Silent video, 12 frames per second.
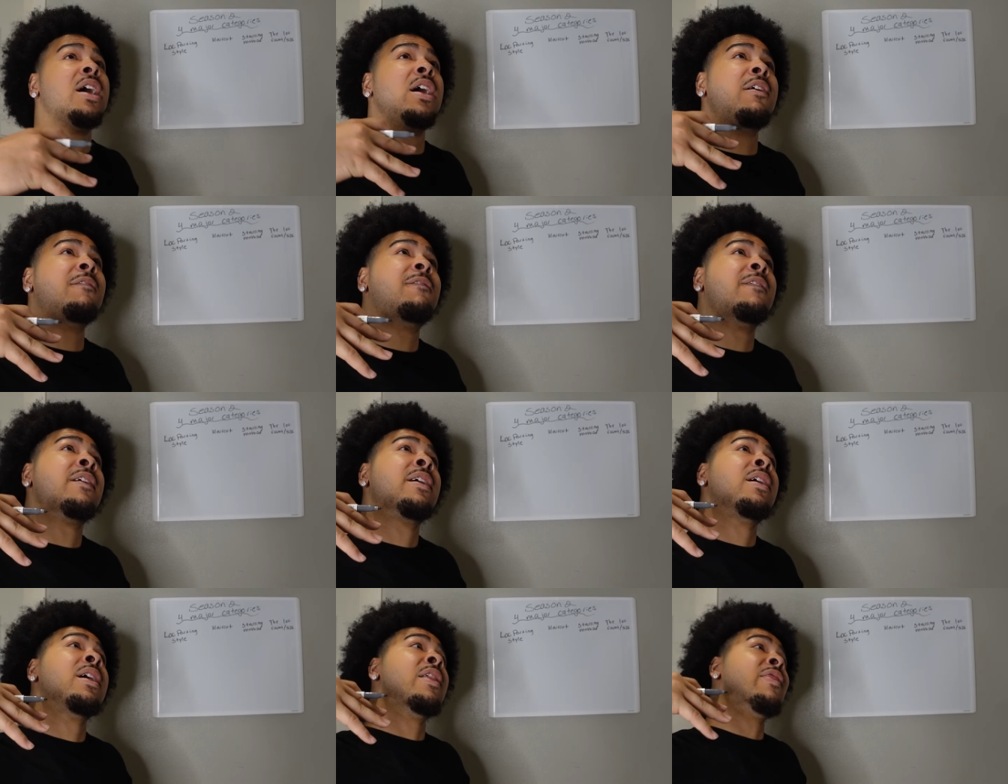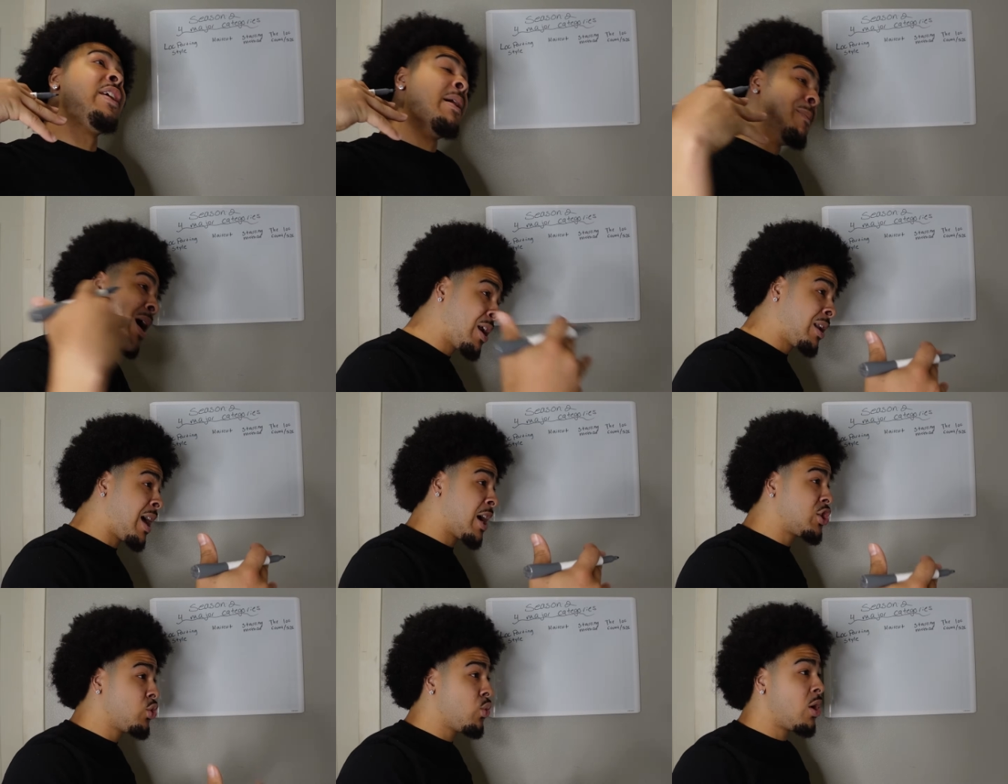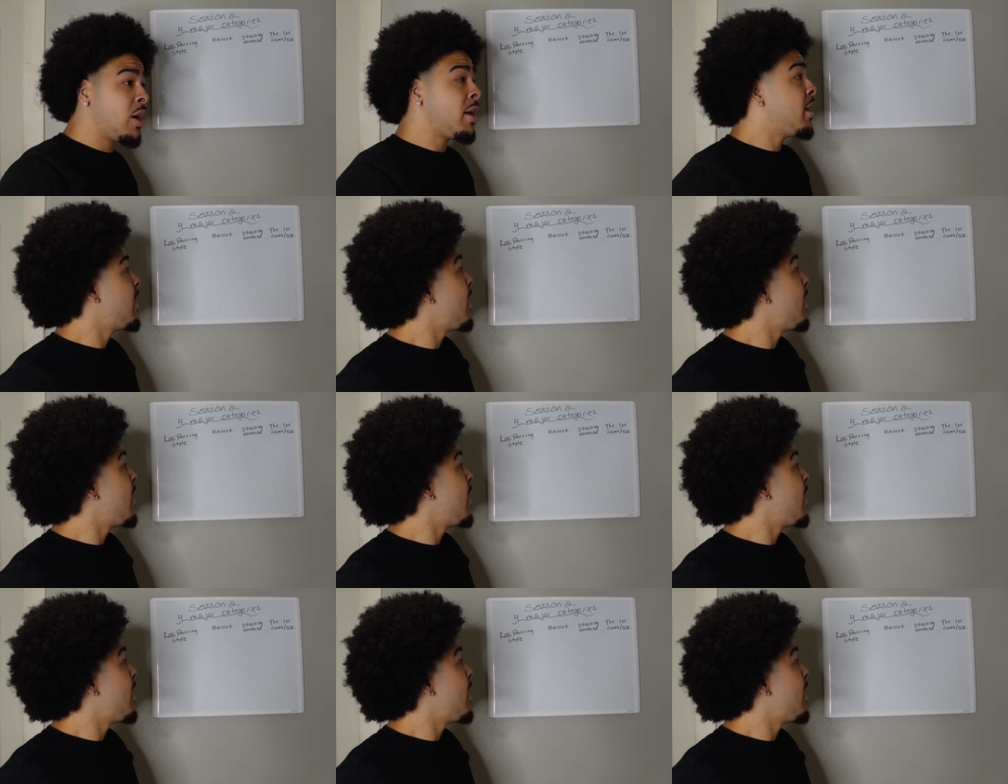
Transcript: of the amount of locks you want,